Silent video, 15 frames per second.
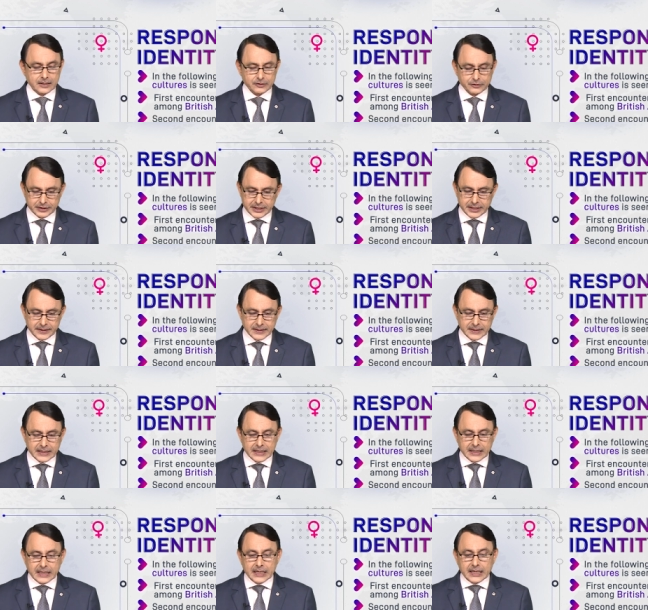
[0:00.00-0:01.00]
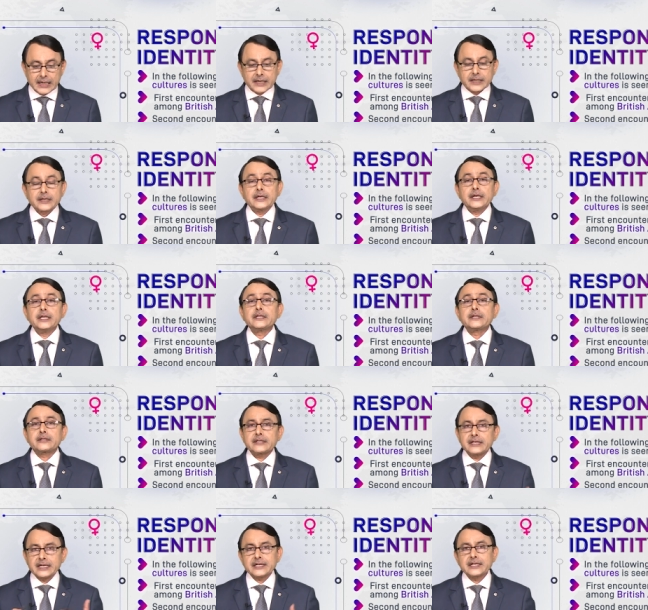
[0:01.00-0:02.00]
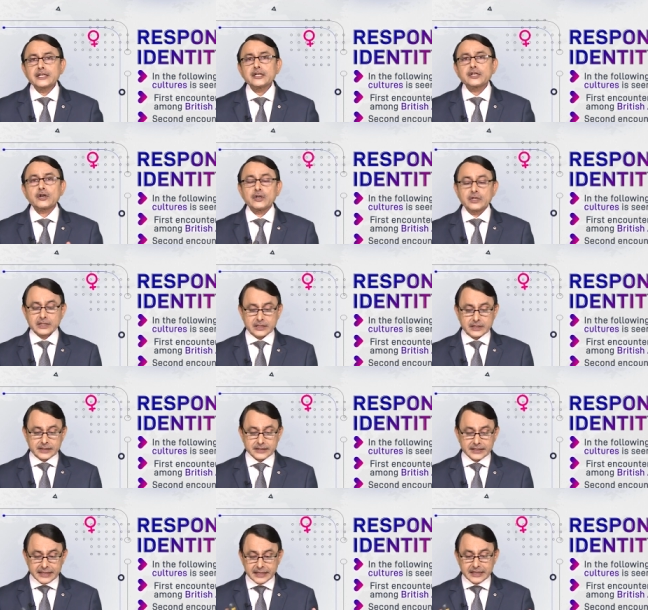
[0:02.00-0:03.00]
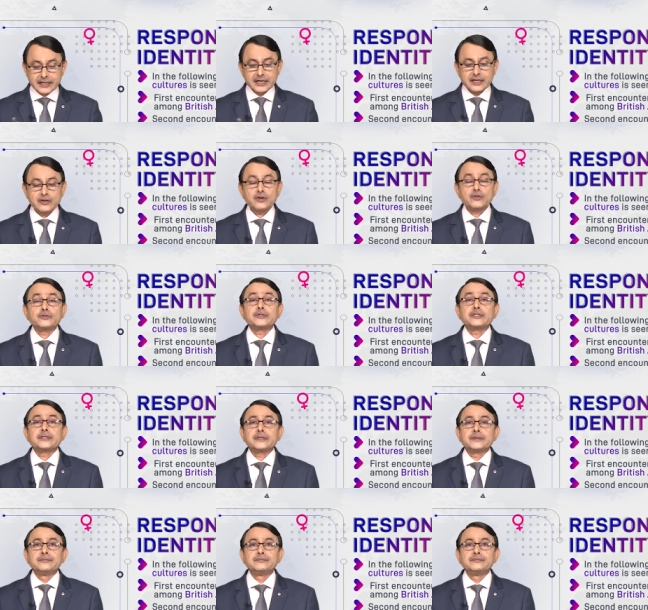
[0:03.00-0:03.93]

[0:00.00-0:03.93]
Okay. In second talk, second encounter,